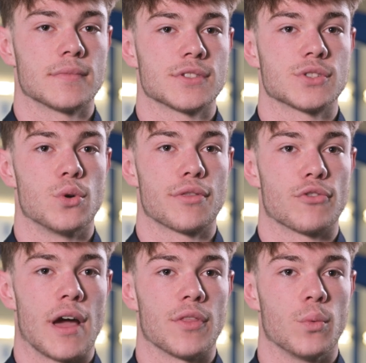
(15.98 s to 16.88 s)
school
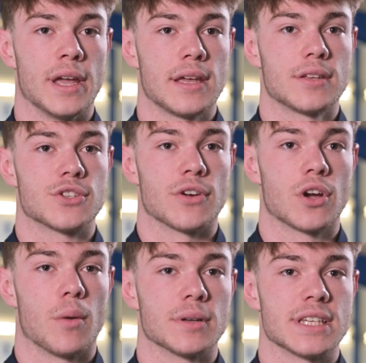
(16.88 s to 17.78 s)
throughout the week
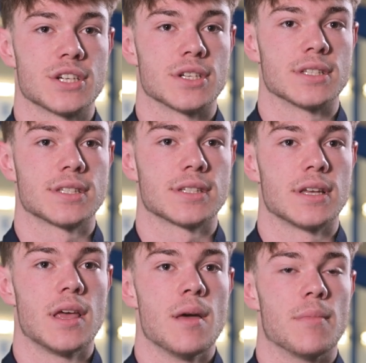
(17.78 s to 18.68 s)
during competitions.
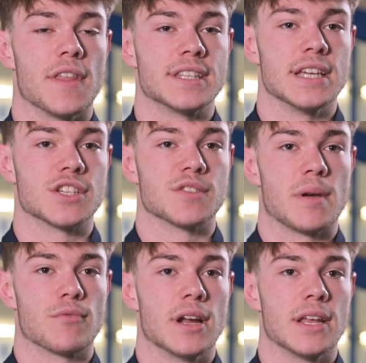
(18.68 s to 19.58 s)
But the teachers have
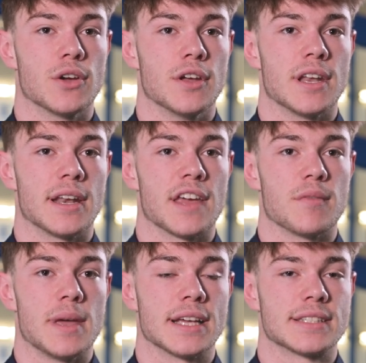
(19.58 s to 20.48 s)
been really good and
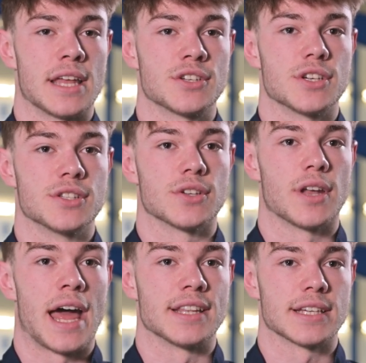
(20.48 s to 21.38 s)
giving me extensions
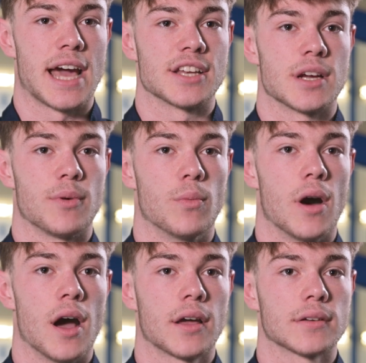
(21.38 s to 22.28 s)
and to catch up on
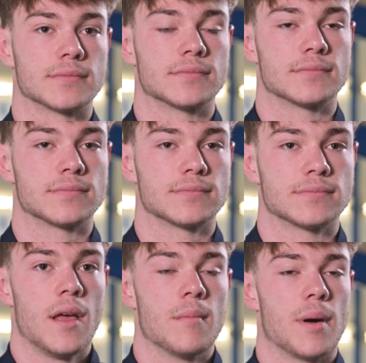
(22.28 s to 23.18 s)
work.
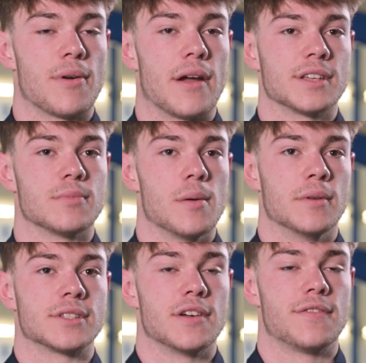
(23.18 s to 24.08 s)
My proudest
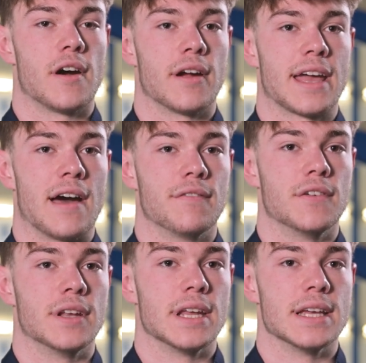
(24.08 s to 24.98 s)
moment so far at
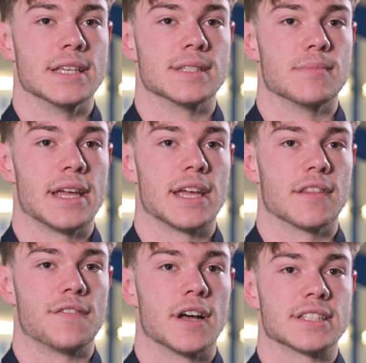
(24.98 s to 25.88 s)
Canford is
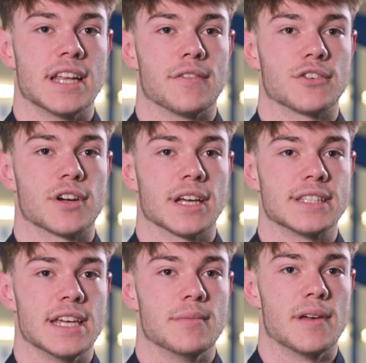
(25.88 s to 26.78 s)
making the first 11 cricket
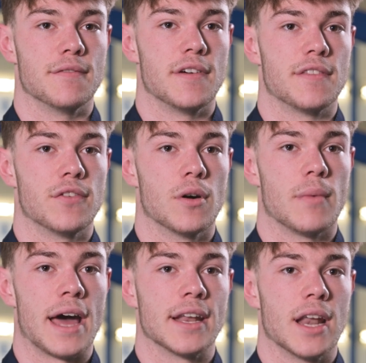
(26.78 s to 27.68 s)
team in fifth
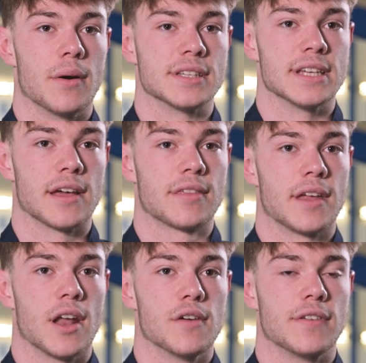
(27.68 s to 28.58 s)
form and in lower
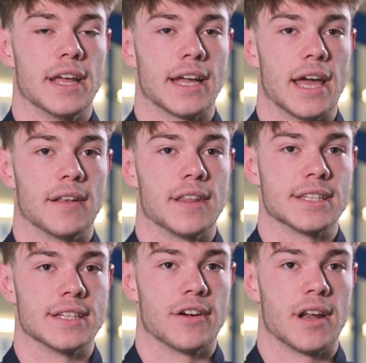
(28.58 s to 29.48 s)
sixth, and hopefully again
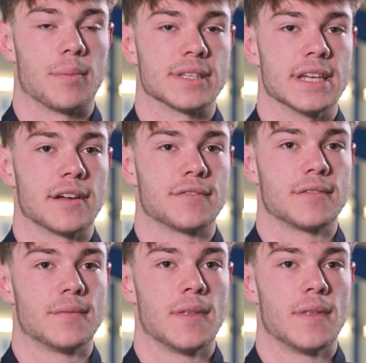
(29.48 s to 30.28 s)
this year in upper sixth.